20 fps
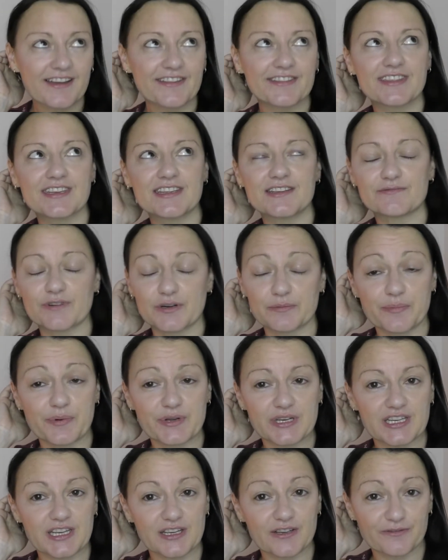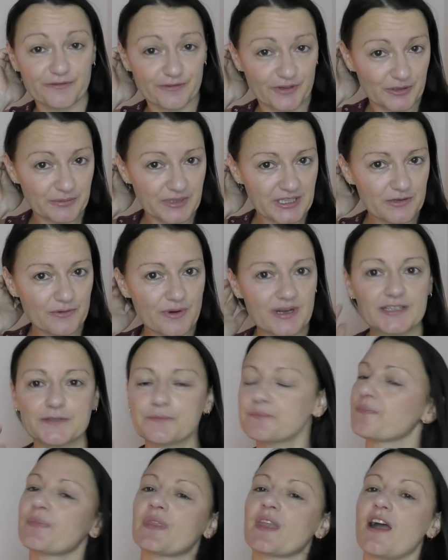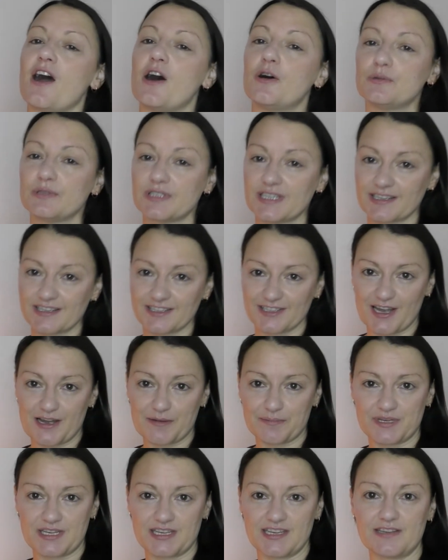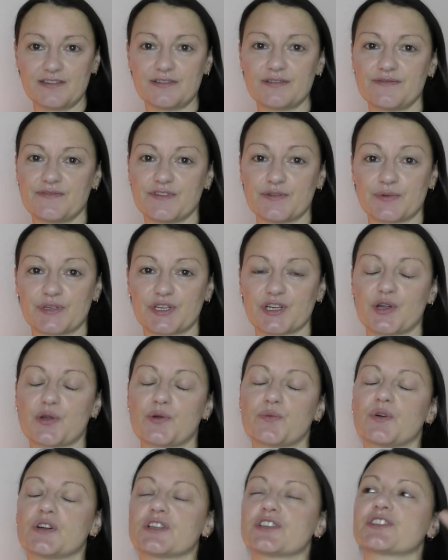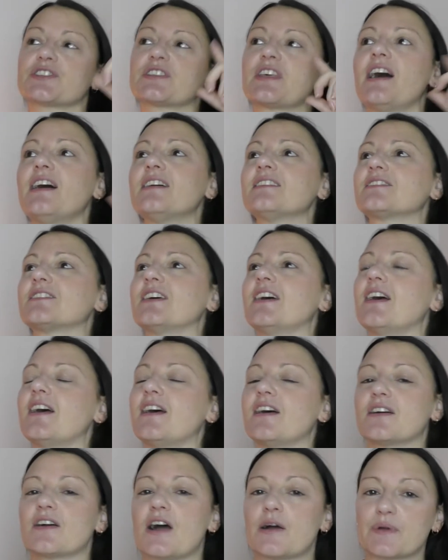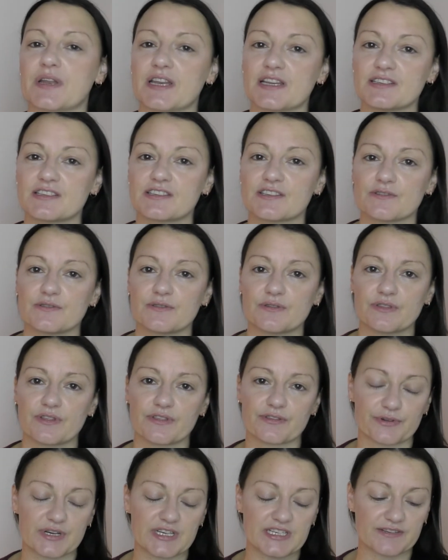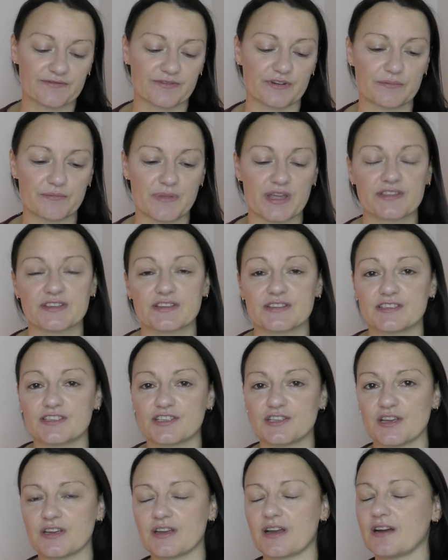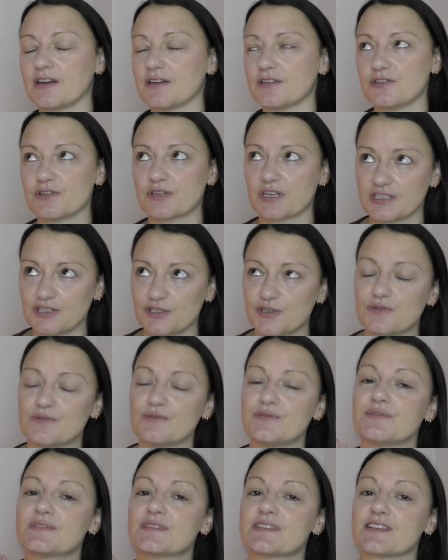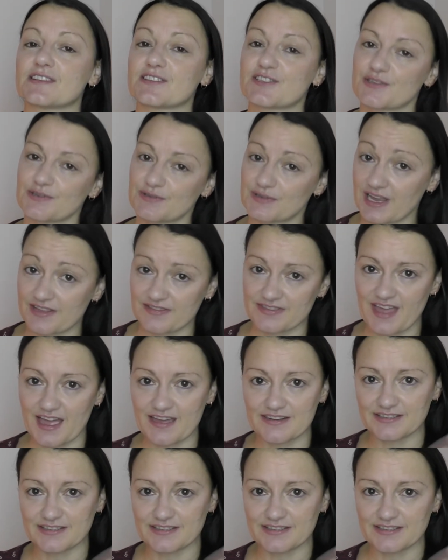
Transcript: the robotic affirming one. I'll link it up here if you want to go watch that. I went into the 3 different methods you can use to get that